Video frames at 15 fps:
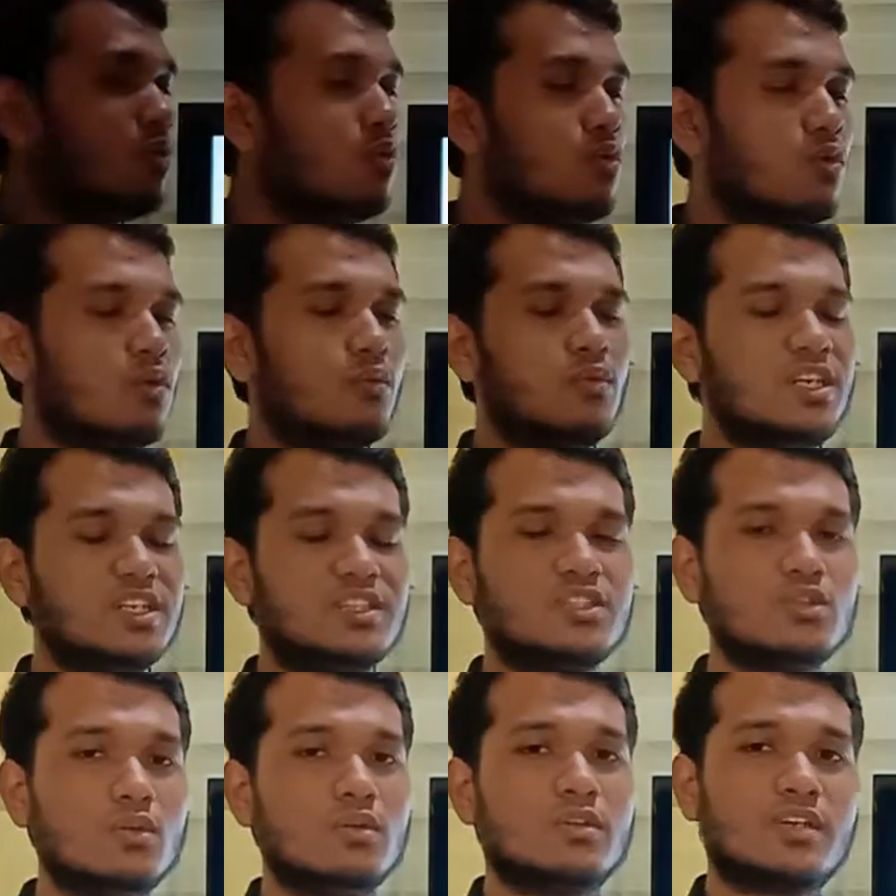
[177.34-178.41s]
who we
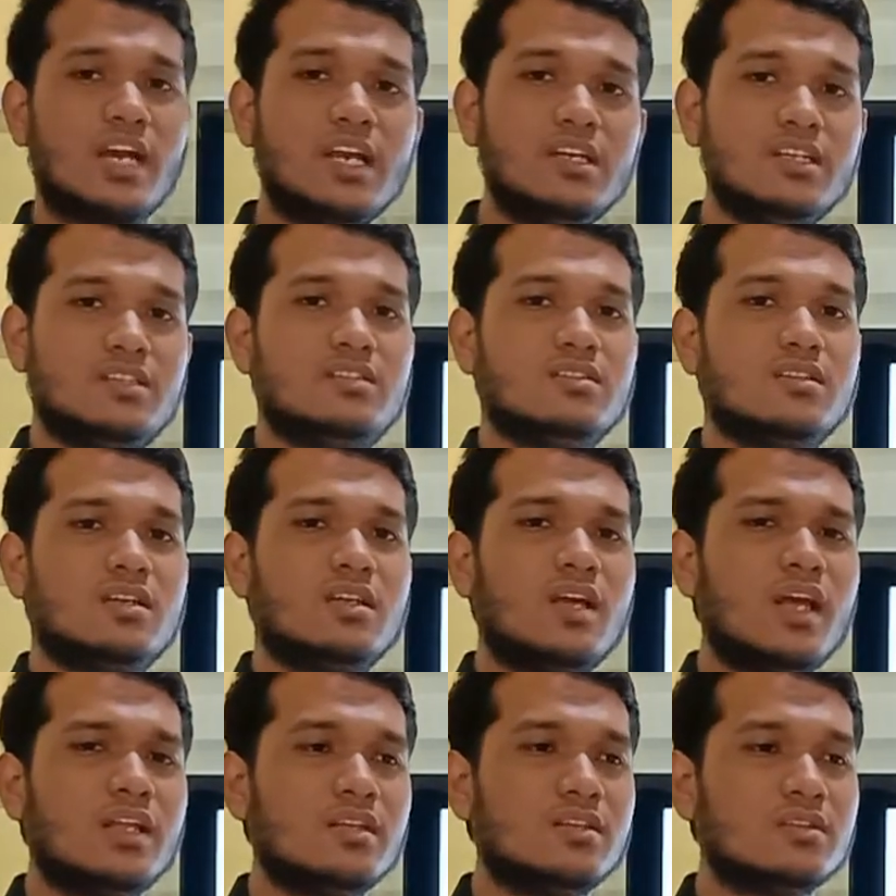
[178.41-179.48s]
should credit
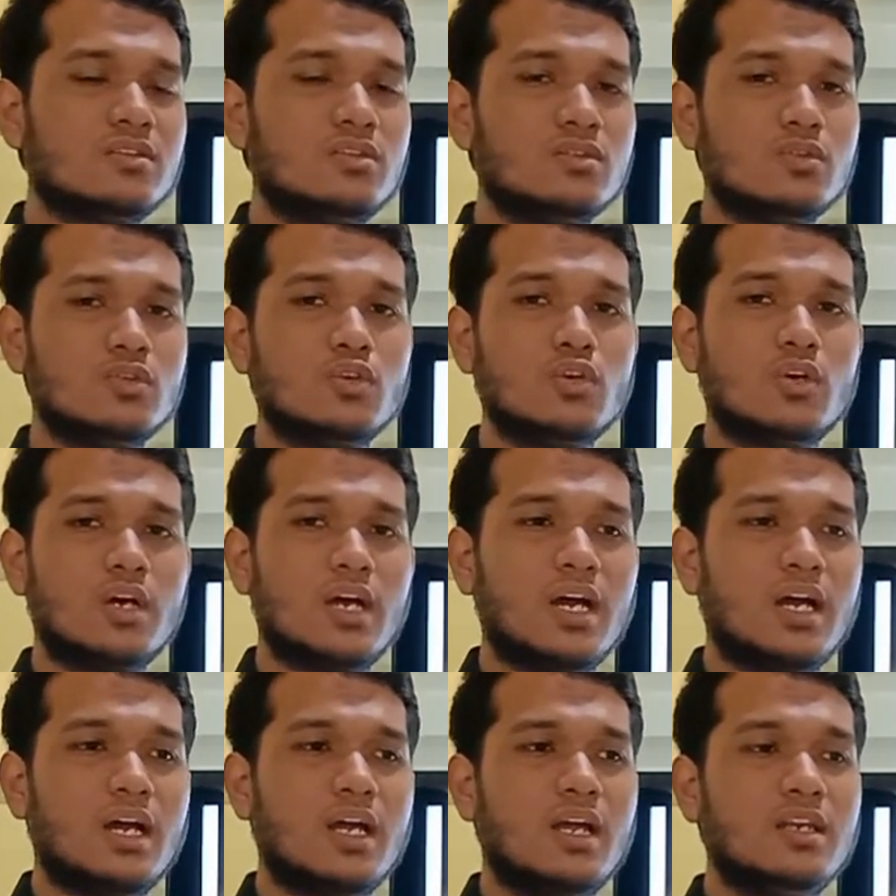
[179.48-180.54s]
to
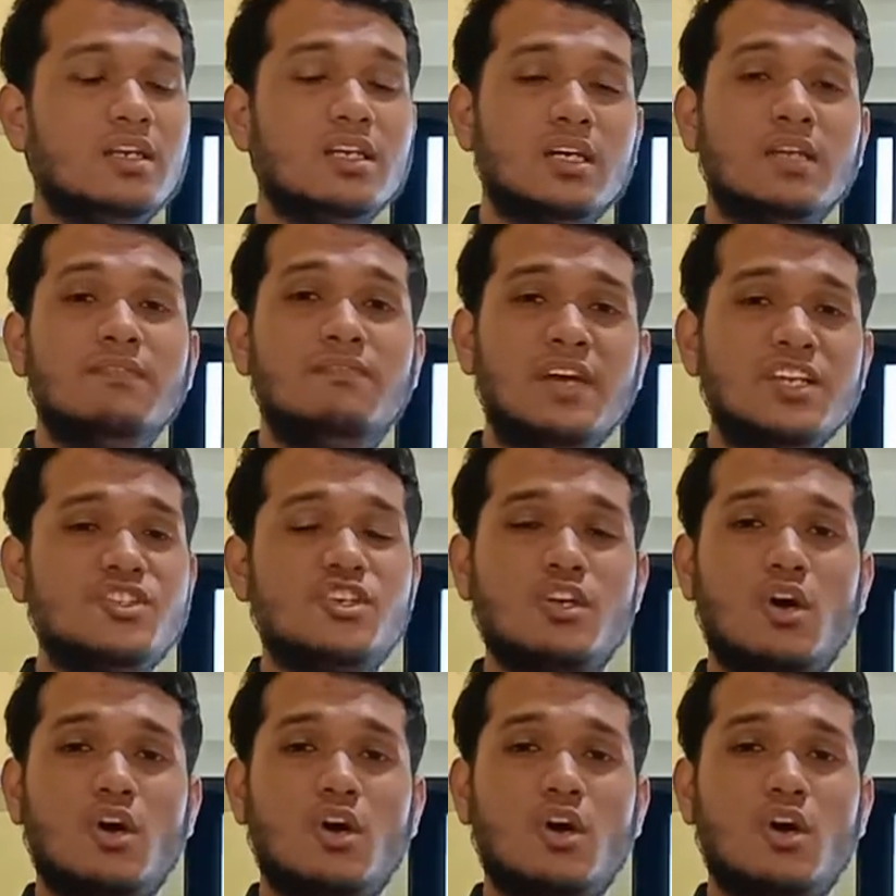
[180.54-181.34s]
the invention